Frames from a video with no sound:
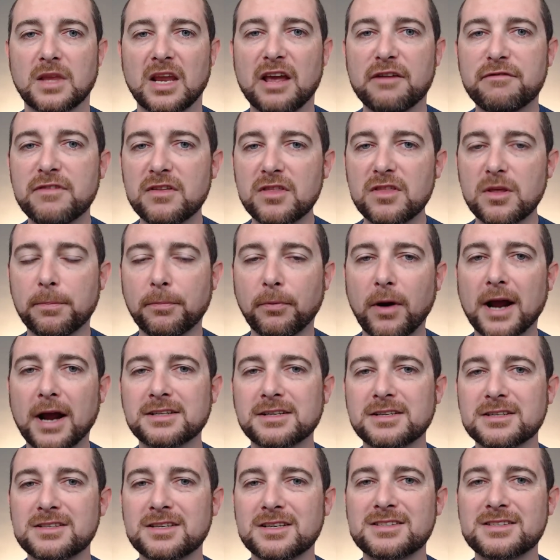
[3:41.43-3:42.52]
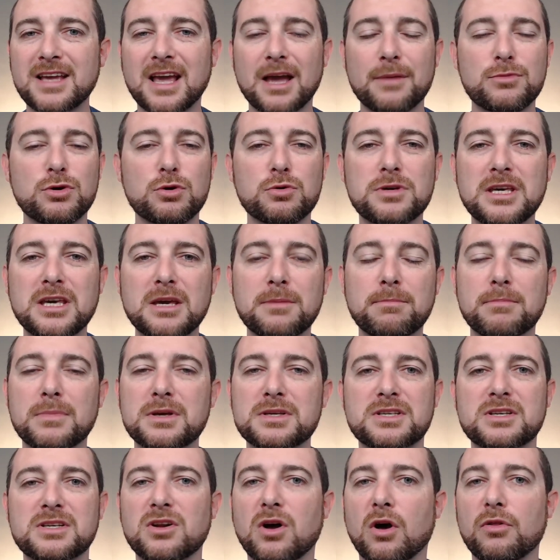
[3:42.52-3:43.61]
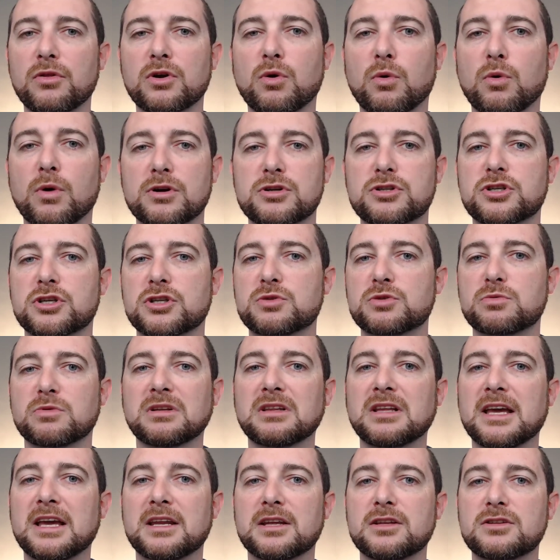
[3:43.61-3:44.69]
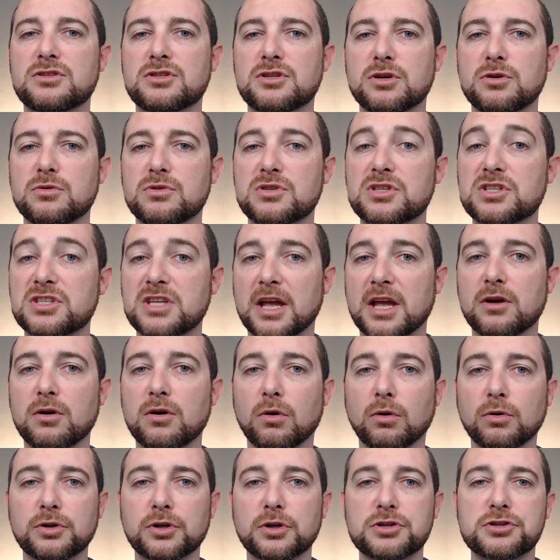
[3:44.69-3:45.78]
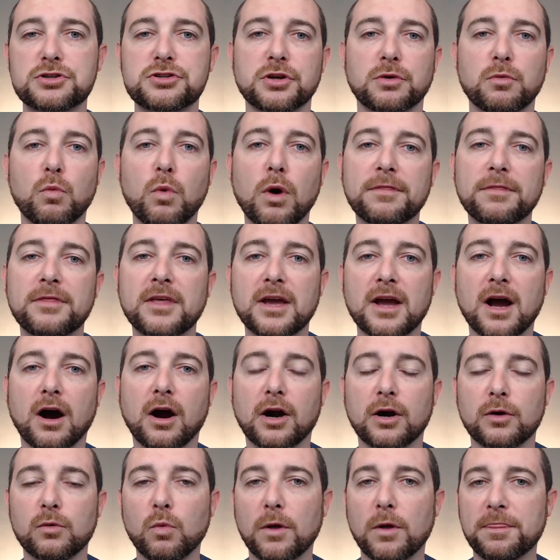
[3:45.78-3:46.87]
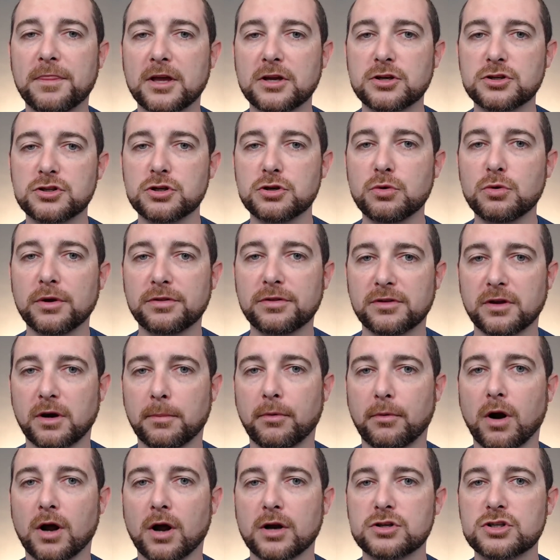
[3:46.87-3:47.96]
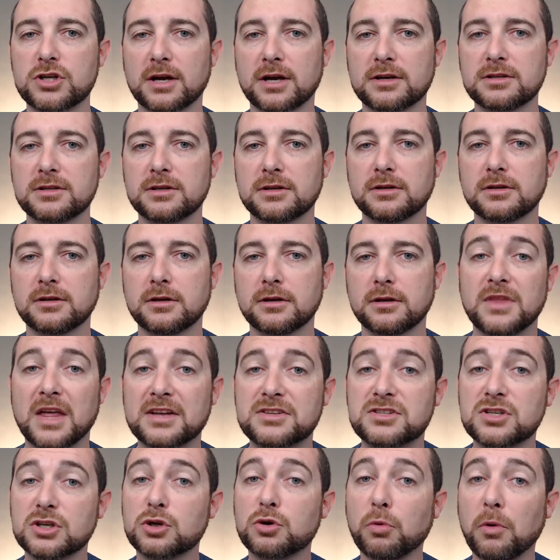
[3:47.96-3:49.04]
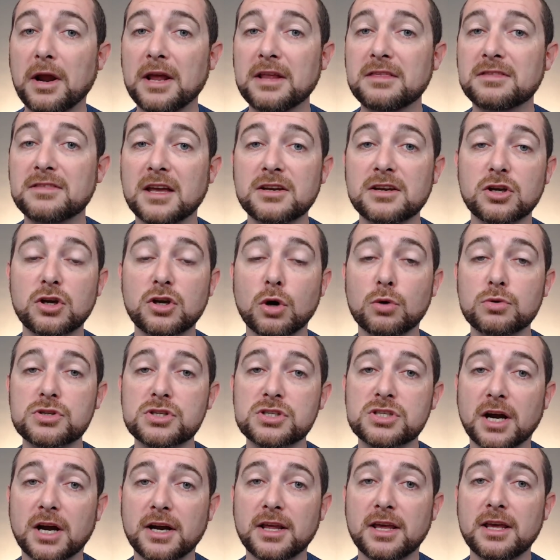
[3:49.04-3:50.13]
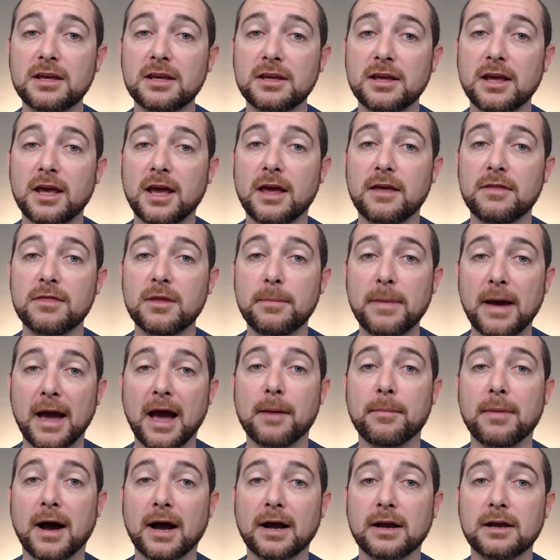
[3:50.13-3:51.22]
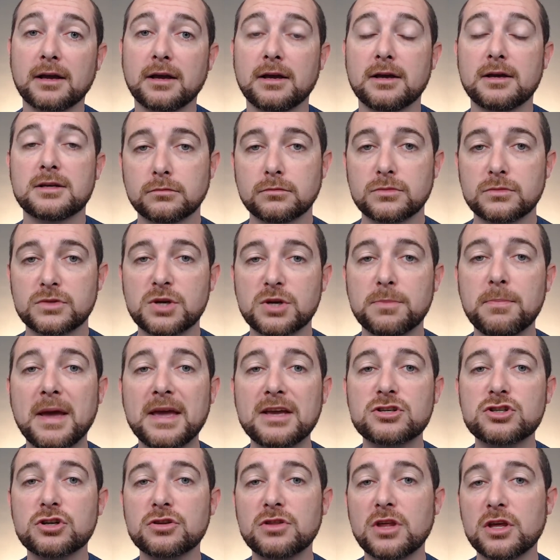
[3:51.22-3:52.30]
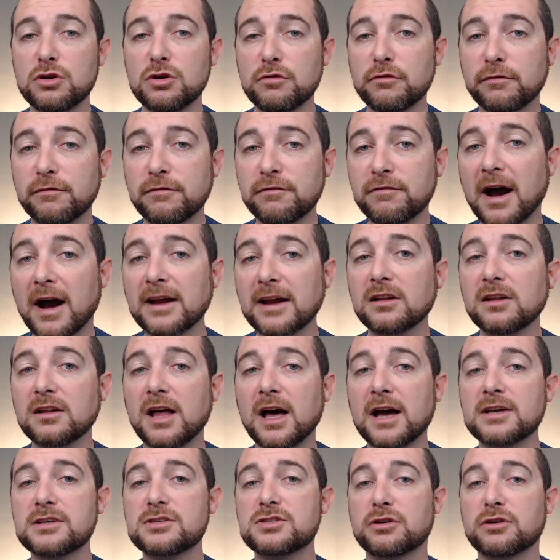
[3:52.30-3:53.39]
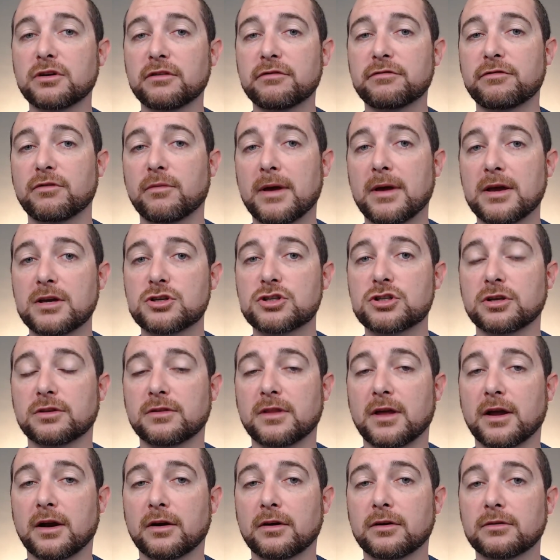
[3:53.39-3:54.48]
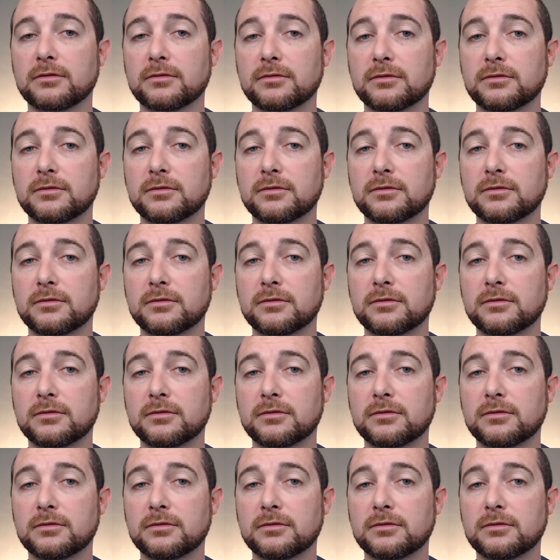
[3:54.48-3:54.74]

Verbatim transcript: If in the practice exam you keep missing all the questions related to stakeholders and what they are and what they do within a project, that's a great thing to go study in the BABOK to make sure that you finalize your information there